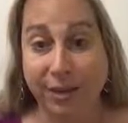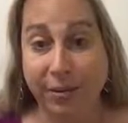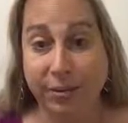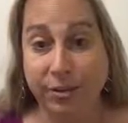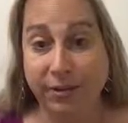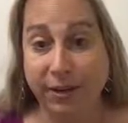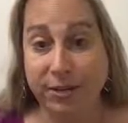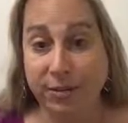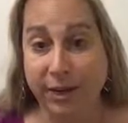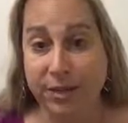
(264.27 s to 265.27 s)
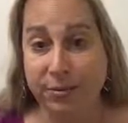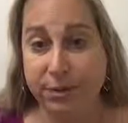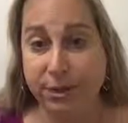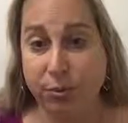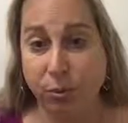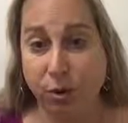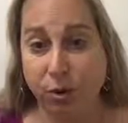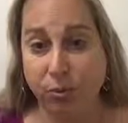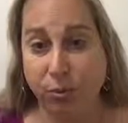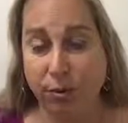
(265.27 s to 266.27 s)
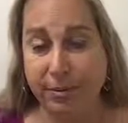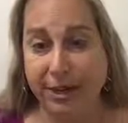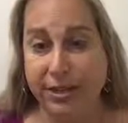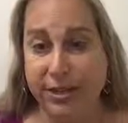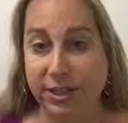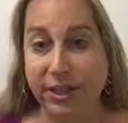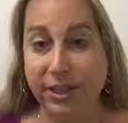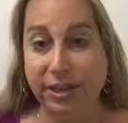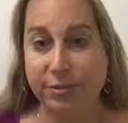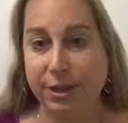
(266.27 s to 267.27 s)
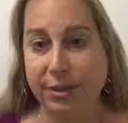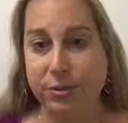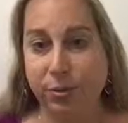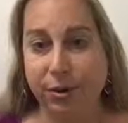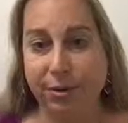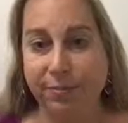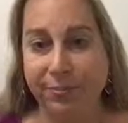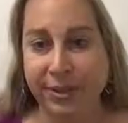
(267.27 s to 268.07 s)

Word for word: And what you find is for h of z is 1 over 1 minus z minus 1.